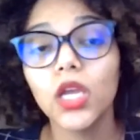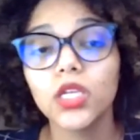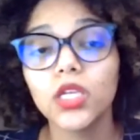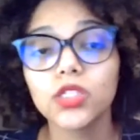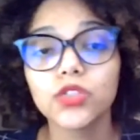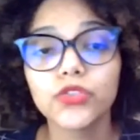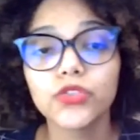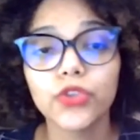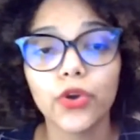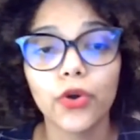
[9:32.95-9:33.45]

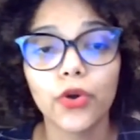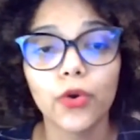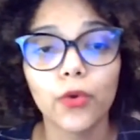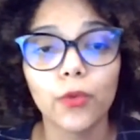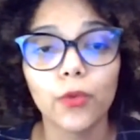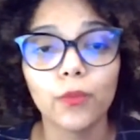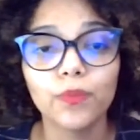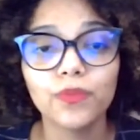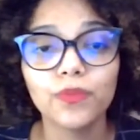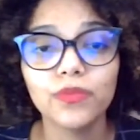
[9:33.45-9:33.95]

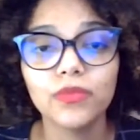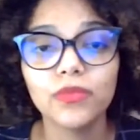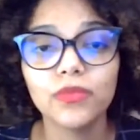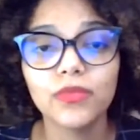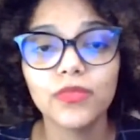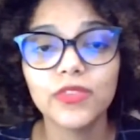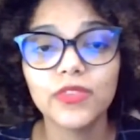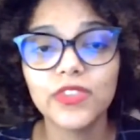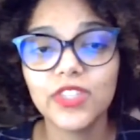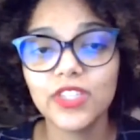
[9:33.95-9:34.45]
So
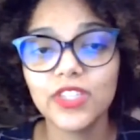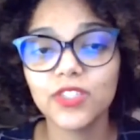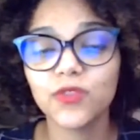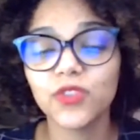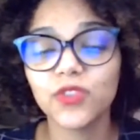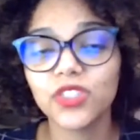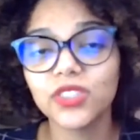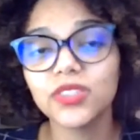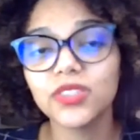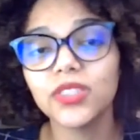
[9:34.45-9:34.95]
this
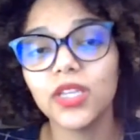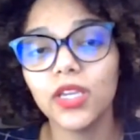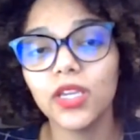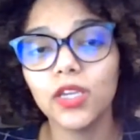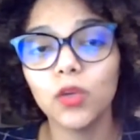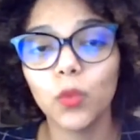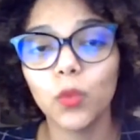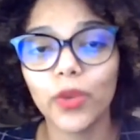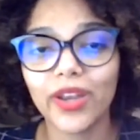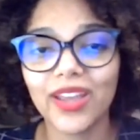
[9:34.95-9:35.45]
first thing,
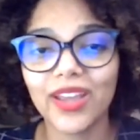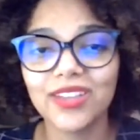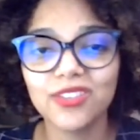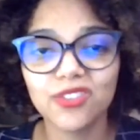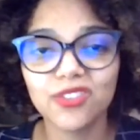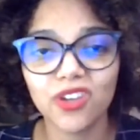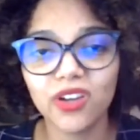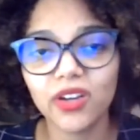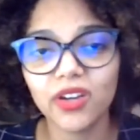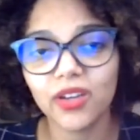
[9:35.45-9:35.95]
when I
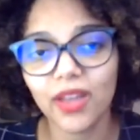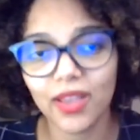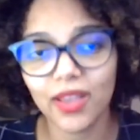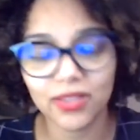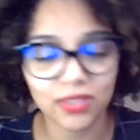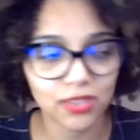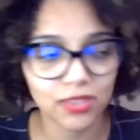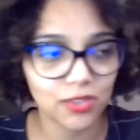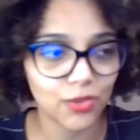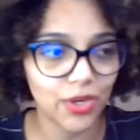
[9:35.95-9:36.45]
started as
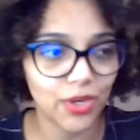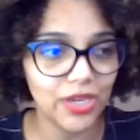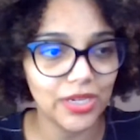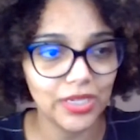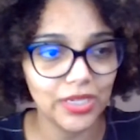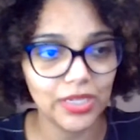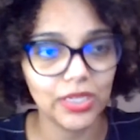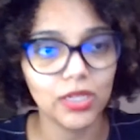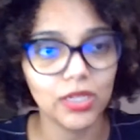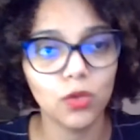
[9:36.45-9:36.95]
a
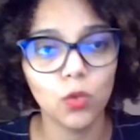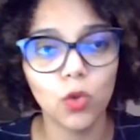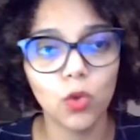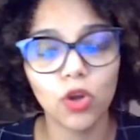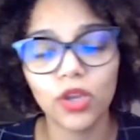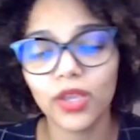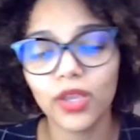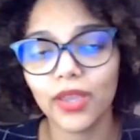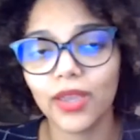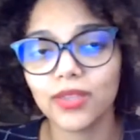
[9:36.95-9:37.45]
trainee
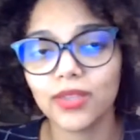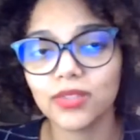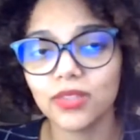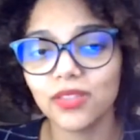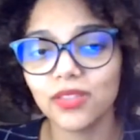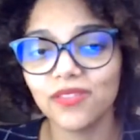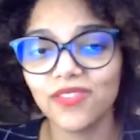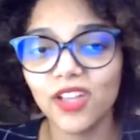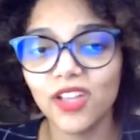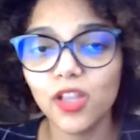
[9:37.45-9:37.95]
working as a
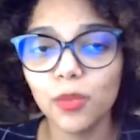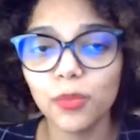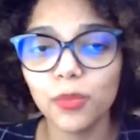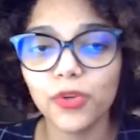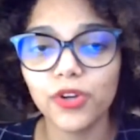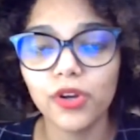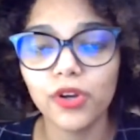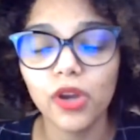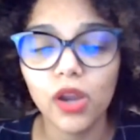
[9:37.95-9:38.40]
developer,